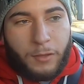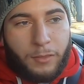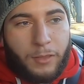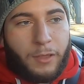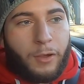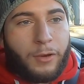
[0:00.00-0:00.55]

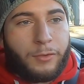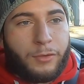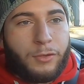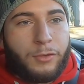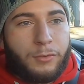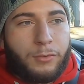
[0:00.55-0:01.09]
they are the
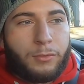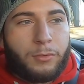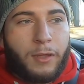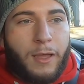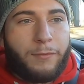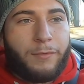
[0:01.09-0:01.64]
new
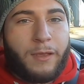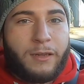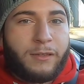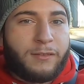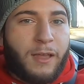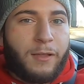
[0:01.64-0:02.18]

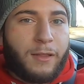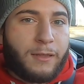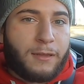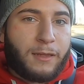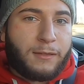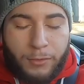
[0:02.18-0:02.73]
F80 style
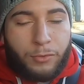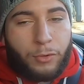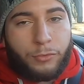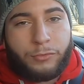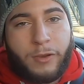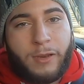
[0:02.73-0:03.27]
headlight, and
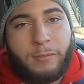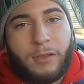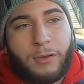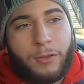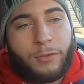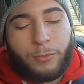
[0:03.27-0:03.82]
those ran me
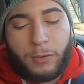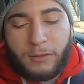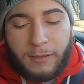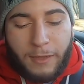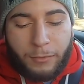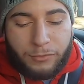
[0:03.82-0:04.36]
another
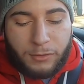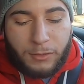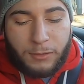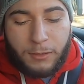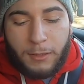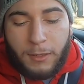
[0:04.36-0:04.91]

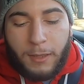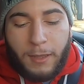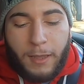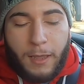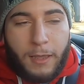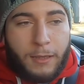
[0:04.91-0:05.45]
$1,000.
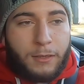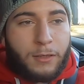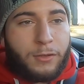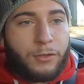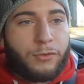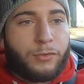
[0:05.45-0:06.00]

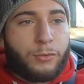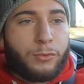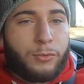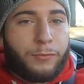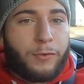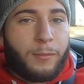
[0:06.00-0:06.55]
And the
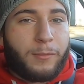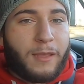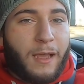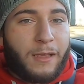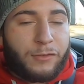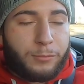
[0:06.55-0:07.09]
tune from
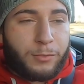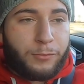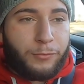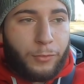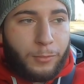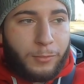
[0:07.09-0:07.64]
Castle
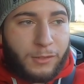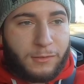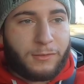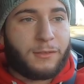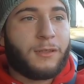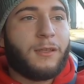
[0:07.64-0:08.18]

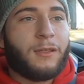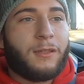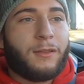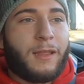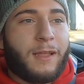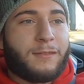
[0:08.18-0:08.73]
Performance.
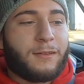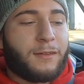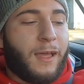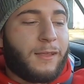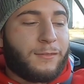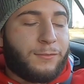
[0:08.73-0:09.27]
That's the
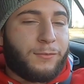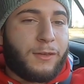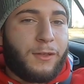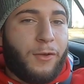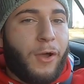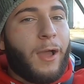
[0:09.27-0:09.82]
last
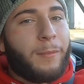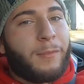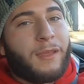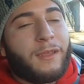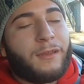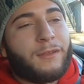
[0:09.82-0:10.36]
video I
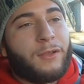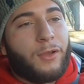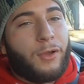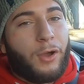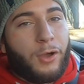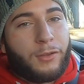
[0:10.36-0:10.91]
made
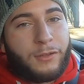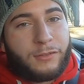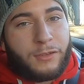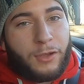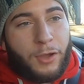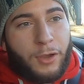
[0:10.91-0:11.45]
on
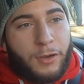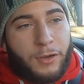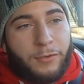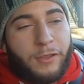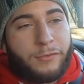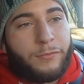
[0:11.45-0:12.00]
this car
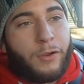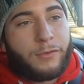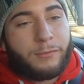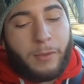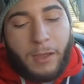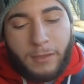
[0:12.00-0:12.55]
as far
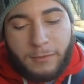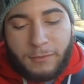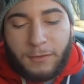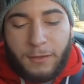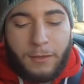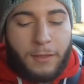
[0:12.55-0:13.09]
as
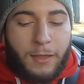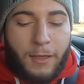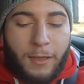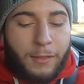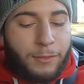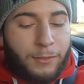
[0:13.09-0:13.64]
mods,
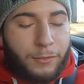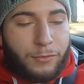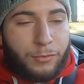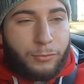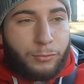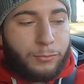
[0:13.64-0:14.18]
and the
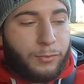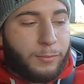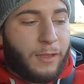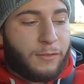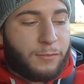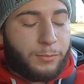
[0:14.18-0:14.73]
tune from
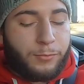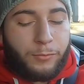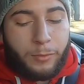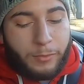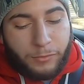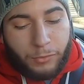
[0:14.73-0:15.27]
Castle
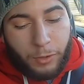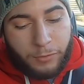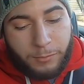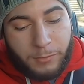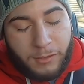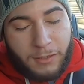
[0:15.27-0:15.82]
Performance
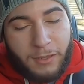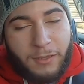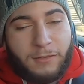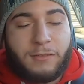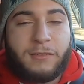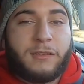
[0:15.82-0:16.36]
cost me
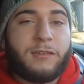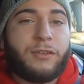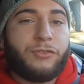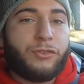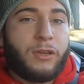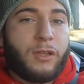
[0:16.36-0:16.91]

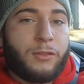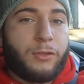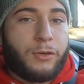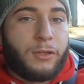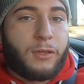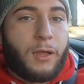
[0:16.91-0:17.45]

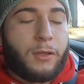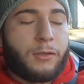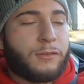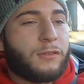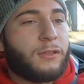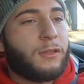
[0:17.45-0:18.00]

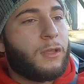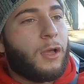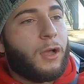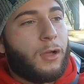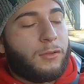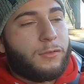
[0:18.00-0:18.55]
$630
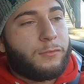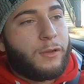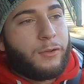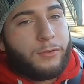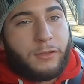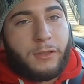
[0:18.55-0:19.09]
to run
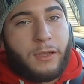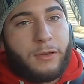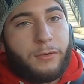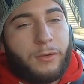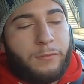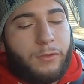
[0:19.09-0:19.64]
it on the
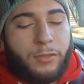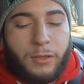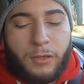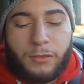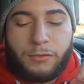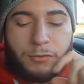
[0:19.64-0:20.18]
dyno and
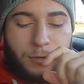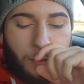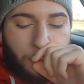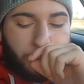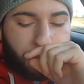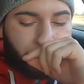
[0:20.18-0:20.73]
everything.
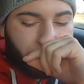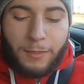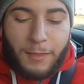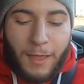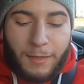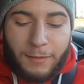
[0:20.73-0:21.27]
So
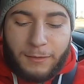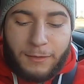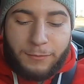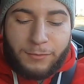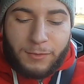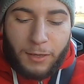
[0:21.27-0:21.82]
that
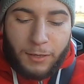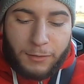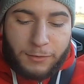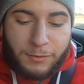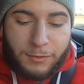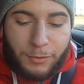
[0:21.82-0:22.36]
leaves
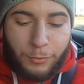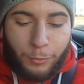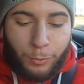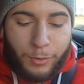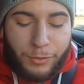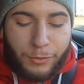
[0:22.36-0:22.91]
us
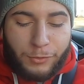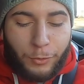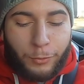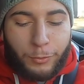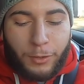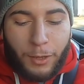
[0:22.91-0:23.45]
with a total